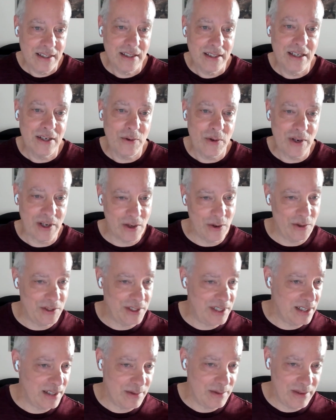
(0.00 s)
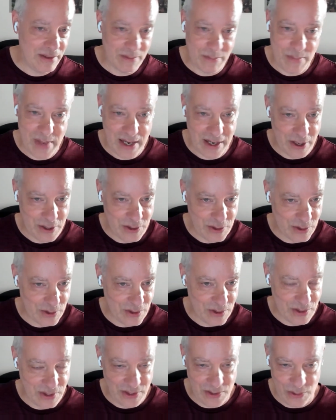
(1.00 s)
and coaching
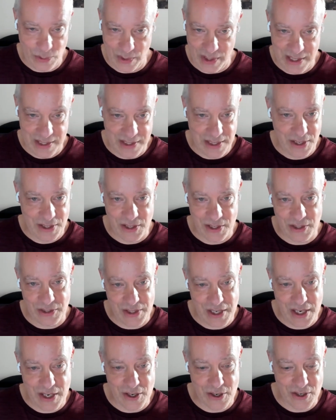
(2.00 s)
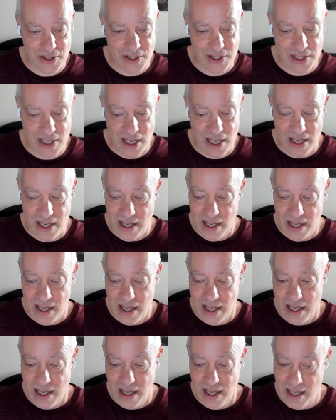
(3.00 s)
managers, organizational leaders,
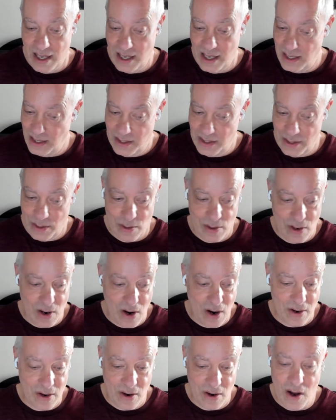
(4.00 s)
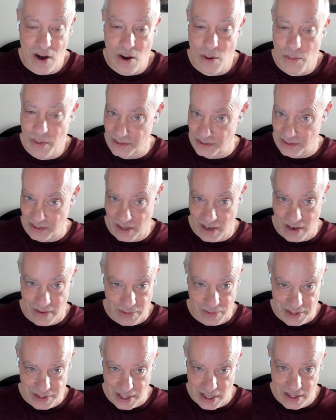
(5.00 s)
there are always the
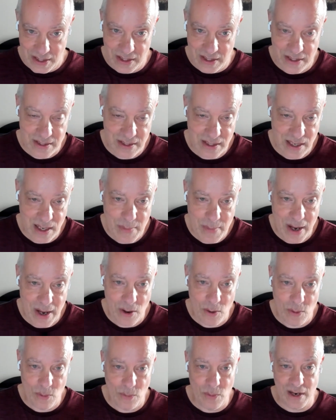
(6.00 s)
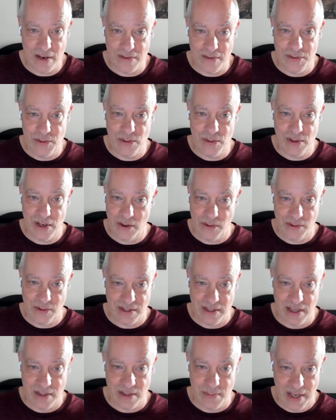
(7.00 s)
conversations about what if you
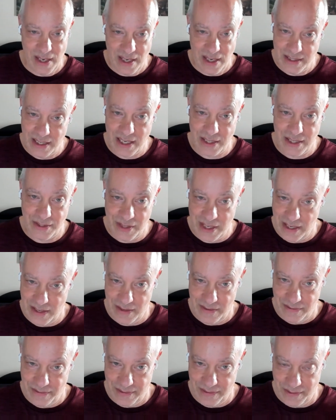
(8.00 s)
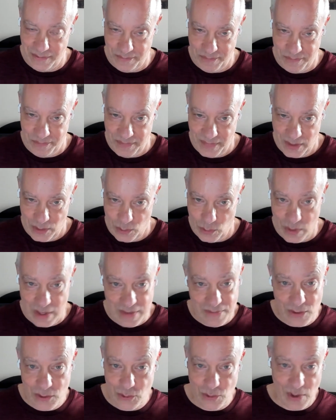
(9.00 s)
coach them and they leave? Or
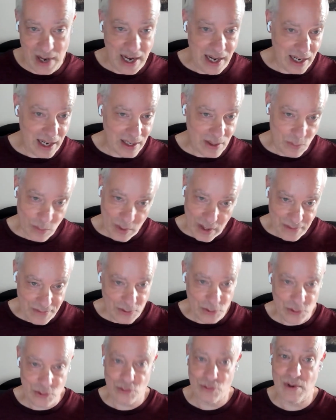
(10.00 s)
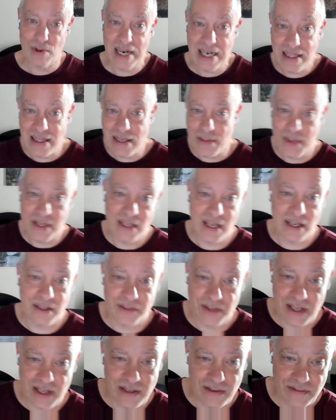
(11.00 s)
even training. What if you train them and they
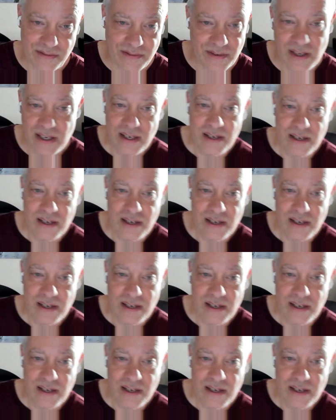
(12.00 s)
leave?